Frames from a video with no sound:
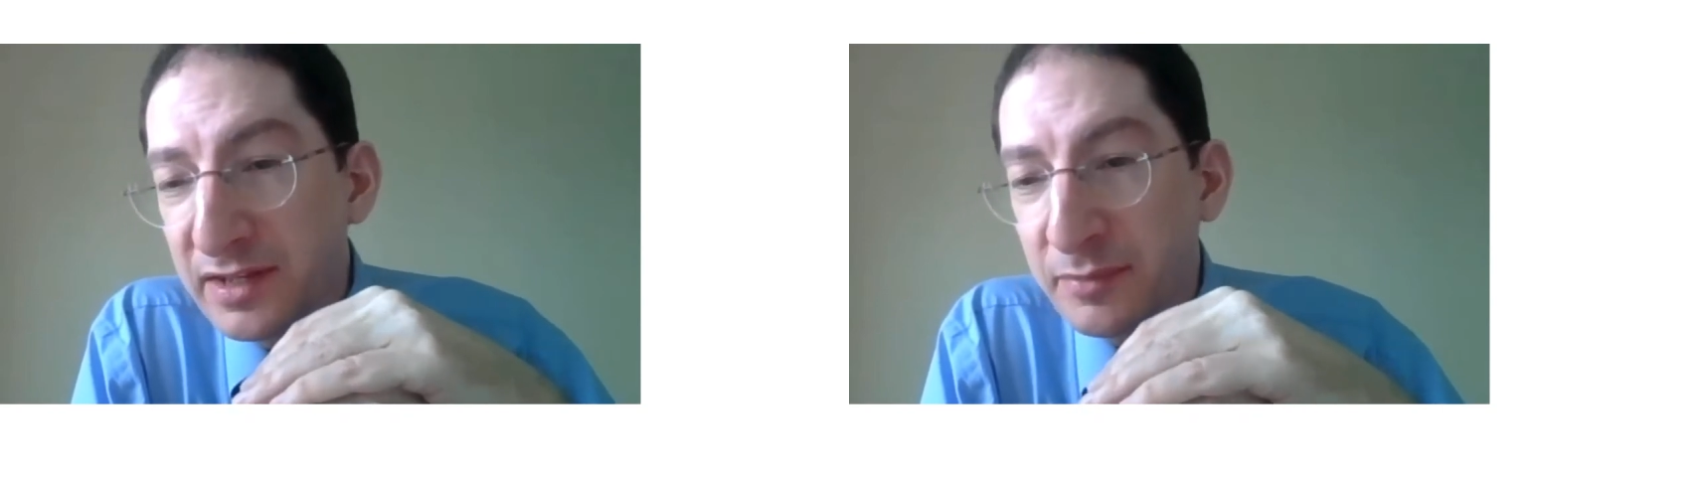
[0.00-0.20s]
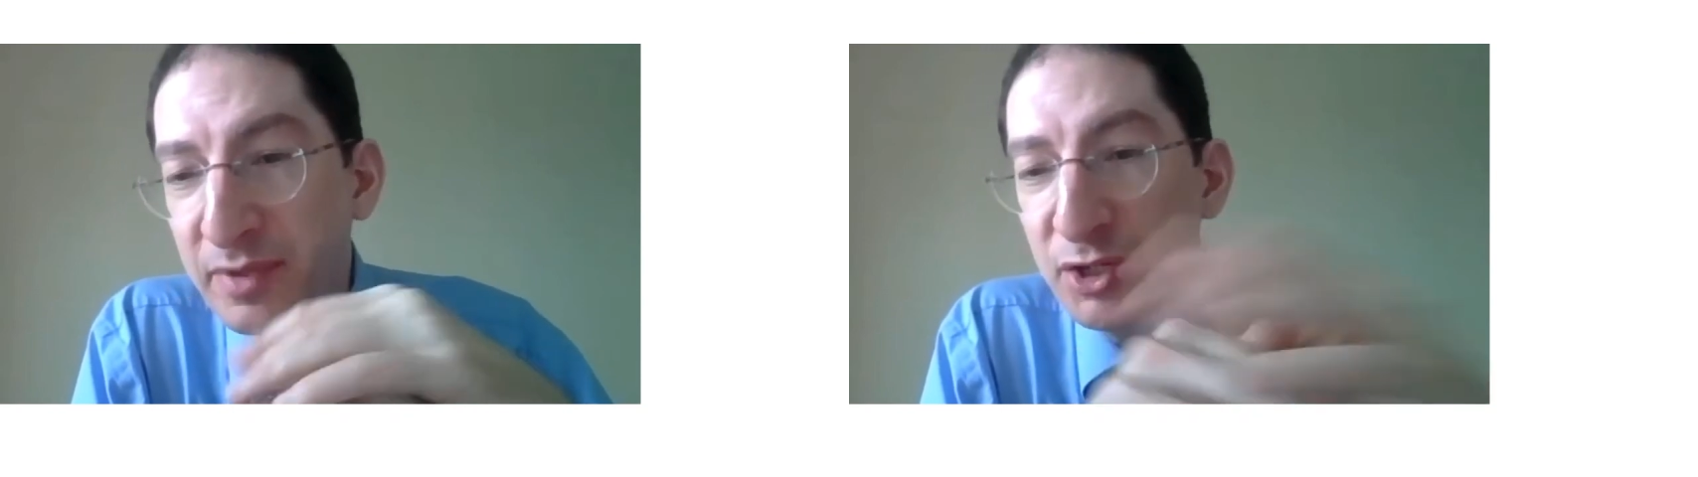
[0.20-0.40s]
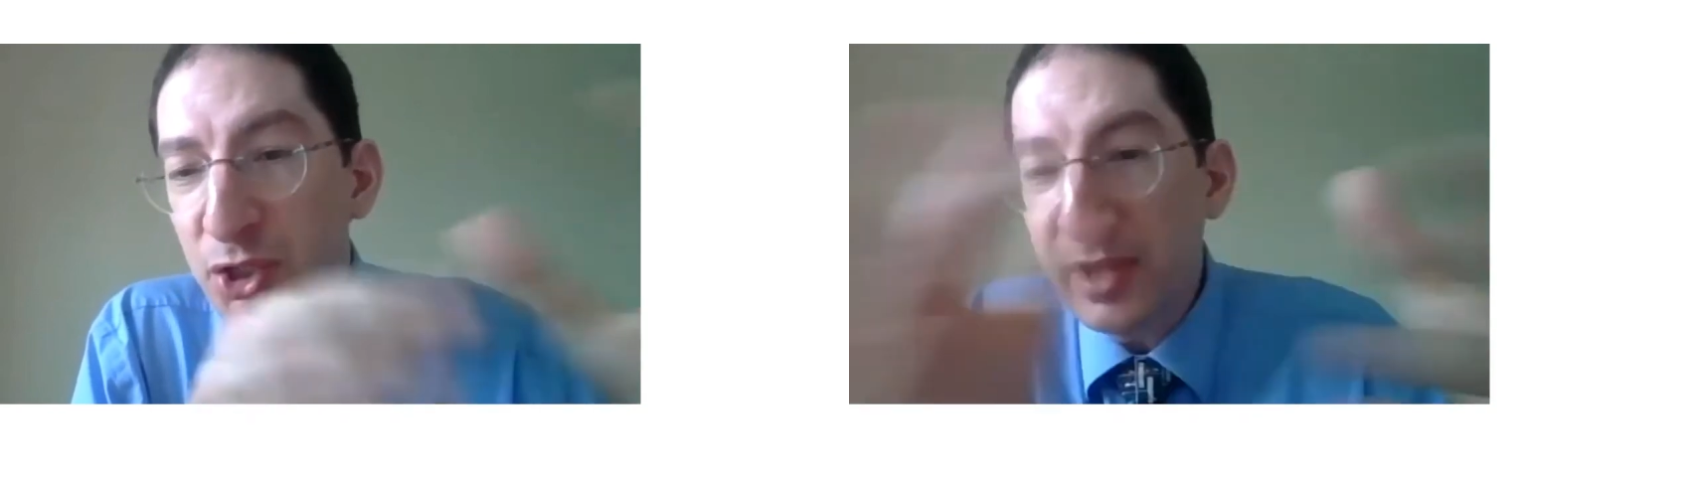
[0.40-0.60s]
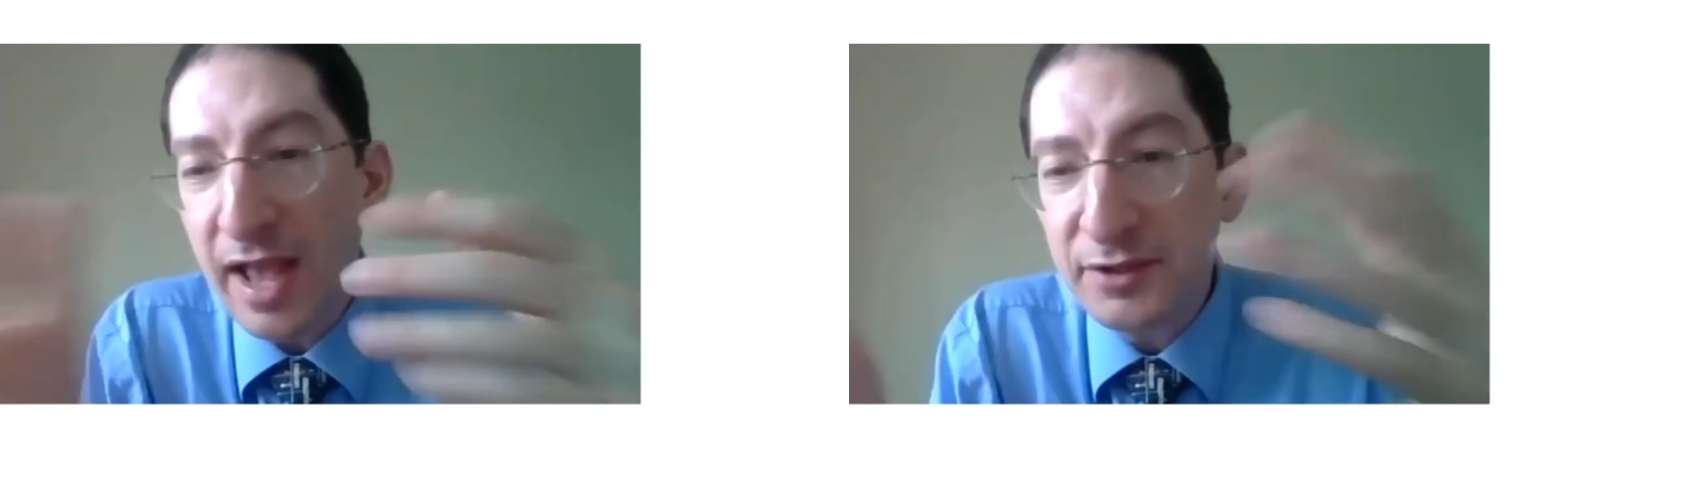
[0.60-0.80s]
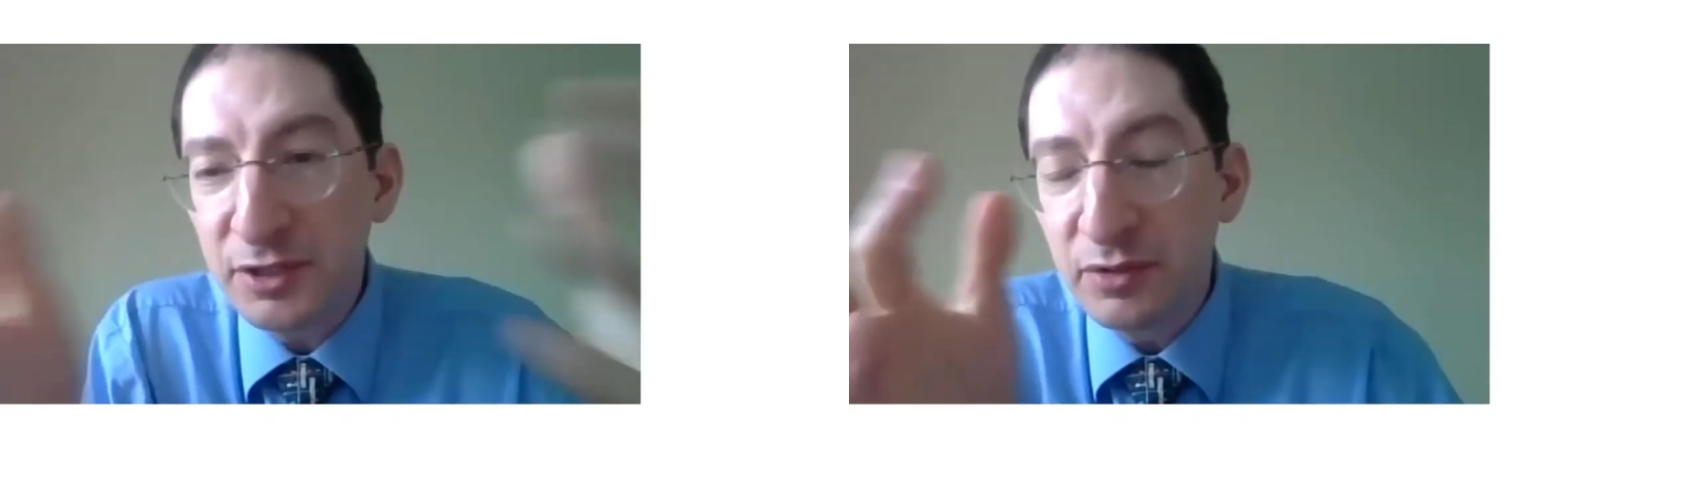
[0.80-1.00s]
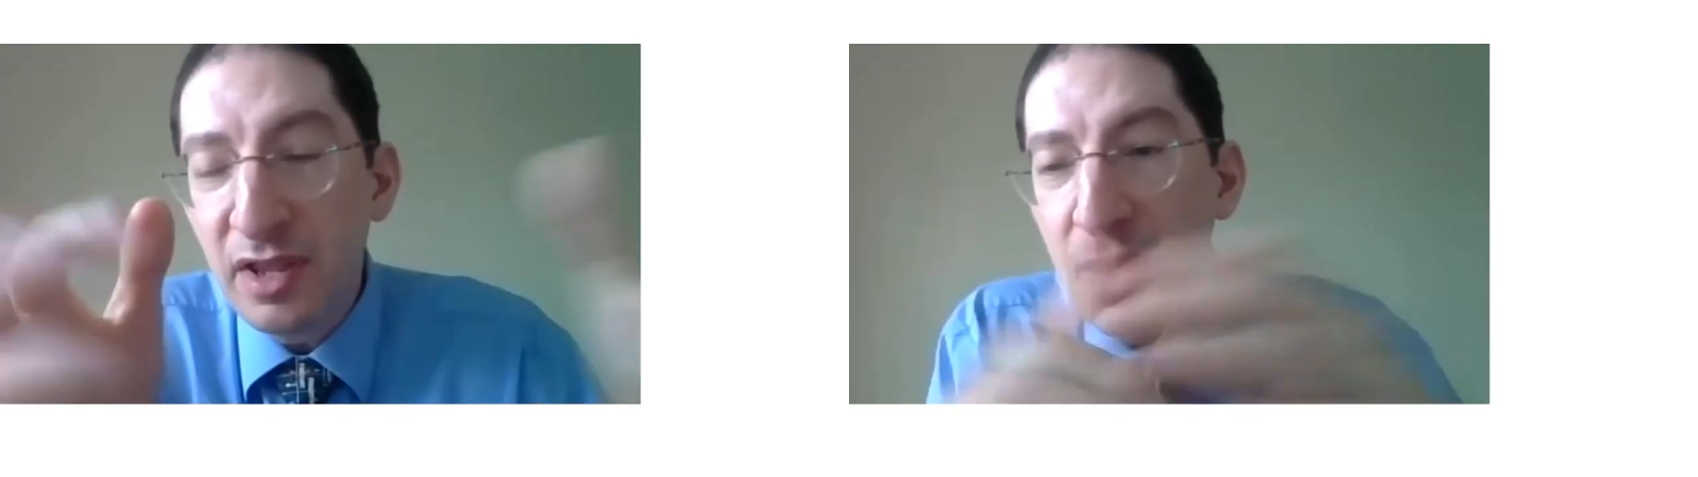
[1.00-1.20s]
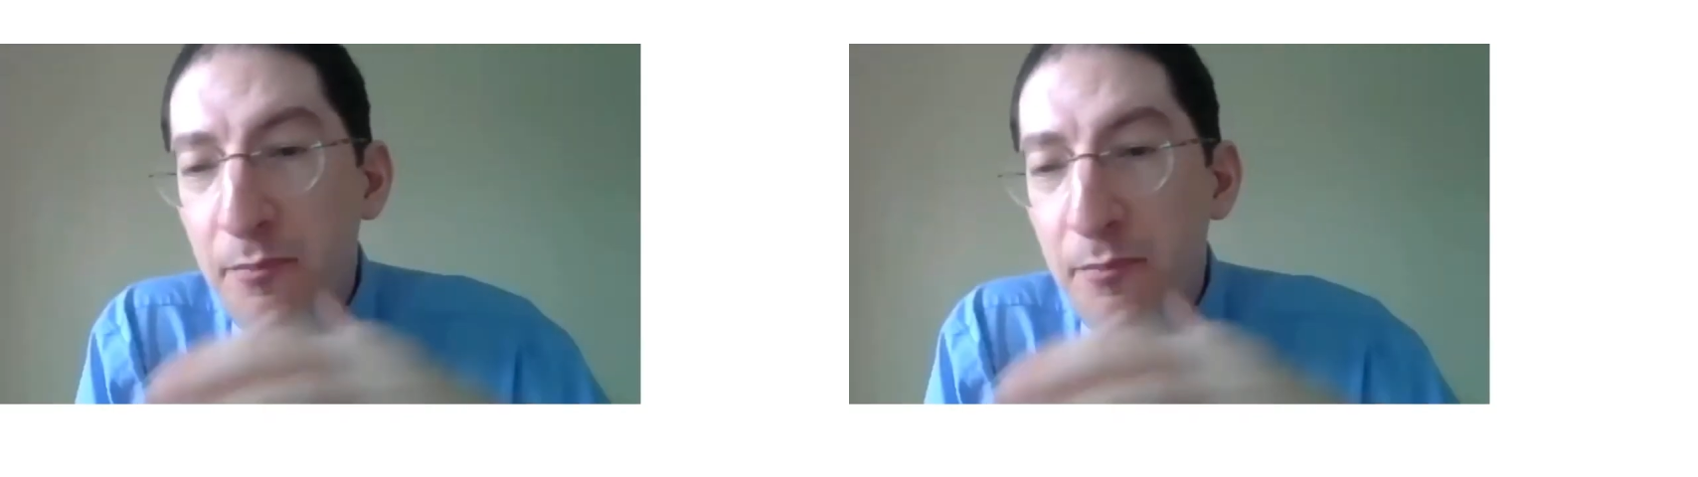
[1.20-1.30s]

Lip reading: So I'm going to show you how to